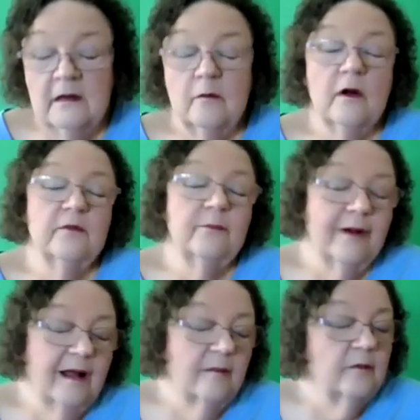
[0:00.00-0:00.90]
Well, the
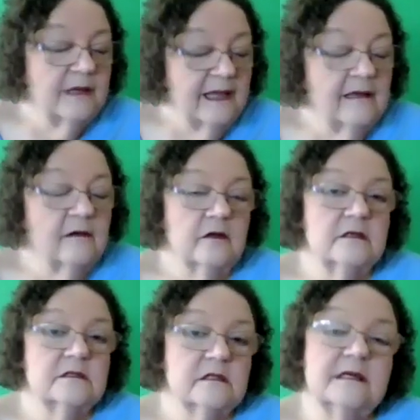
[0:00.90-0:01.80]
problem now
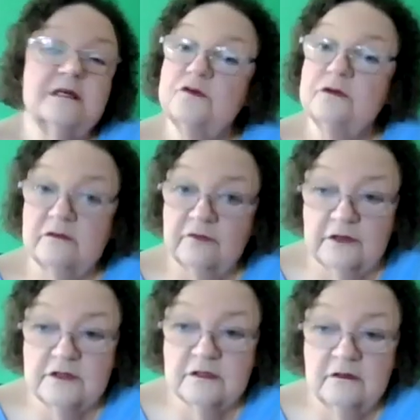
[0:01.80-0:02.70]
is that things are
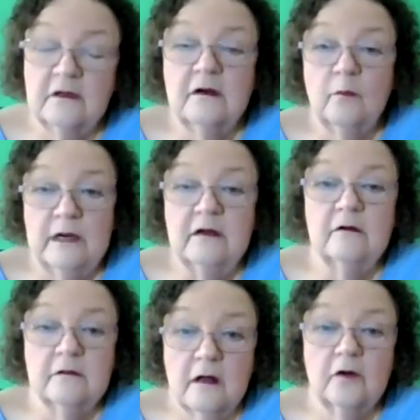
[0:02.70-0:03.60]
different. We
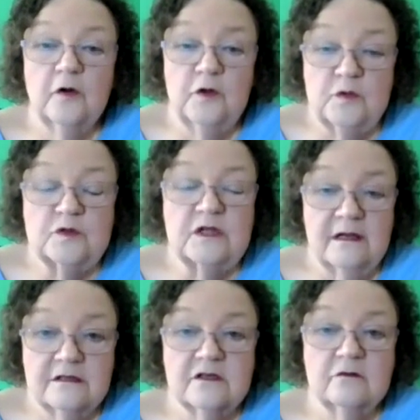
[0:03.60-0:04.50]
no longer use the
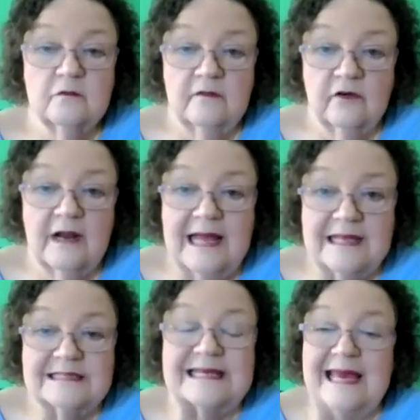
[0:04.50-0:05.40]
Hudson River
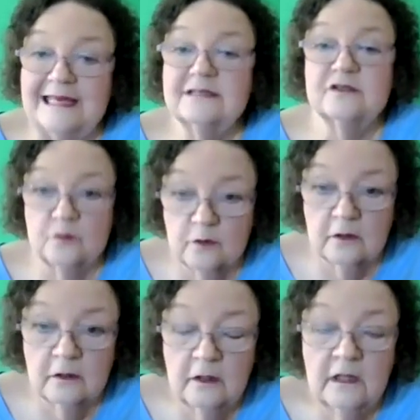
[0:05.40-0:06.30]
as a
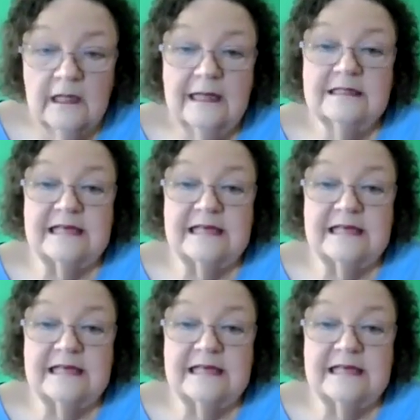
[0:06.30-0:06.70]
sewer. It's